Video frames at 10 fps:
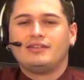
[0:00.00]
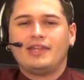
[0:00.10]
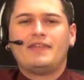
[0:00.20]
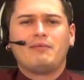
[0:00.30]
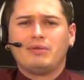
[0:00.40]

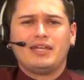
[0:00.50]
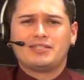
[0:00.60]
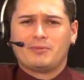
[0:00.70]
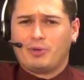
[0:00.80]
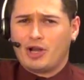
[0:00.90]
Did they
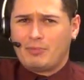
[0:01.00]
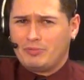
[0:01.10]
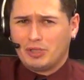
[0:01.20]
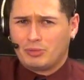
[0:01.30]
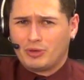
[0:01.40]
mean to put up
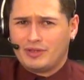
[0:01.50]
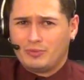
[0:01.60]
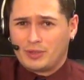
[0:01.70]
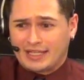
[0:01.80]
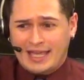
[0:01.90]
a
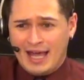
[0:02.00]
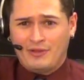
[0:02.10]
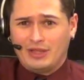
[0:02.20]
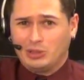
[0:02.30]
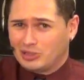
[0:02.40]
billboard with a
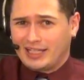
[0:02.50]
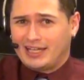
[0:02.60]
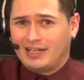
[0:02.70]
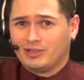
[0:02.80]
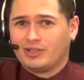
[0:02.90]
kettle that looked
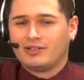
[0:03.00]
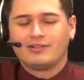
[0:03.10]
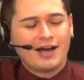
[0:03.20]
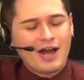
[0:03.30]
like Hitler?